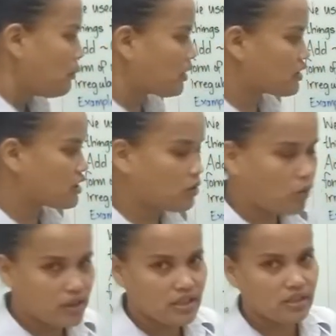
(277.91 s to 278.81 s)
Because
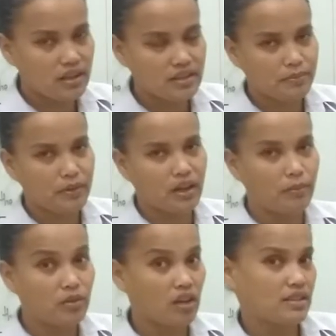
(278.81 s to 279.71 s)
otherwise it doesn't
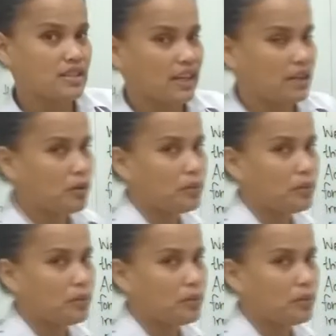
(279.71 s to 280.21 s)
become dancing anymore,